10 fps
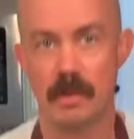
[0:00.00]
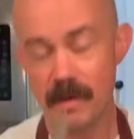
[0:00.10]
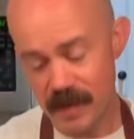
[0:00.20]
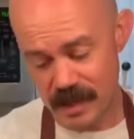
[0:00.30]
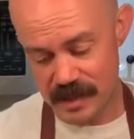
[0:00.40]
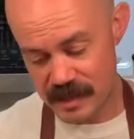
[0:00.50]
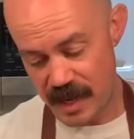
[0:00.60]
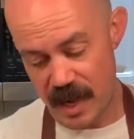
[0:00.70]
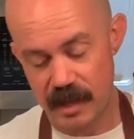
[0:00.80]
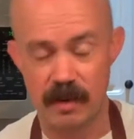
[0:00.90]
So I've got a
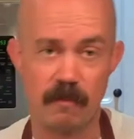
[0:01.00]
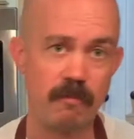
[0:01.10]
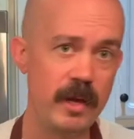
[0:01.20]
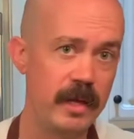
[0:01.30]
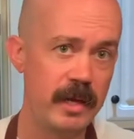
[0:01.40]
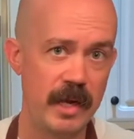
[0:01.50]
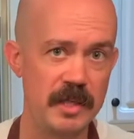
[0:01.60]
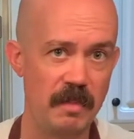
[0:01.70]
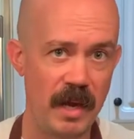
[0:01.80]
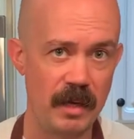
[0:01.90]
stack of really
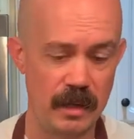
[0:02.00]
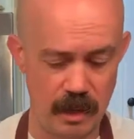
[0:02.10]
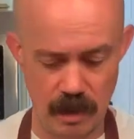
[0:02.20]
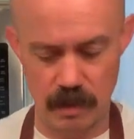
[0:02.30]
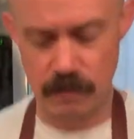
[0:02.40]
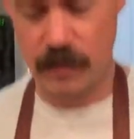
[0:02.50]
nice bacon here.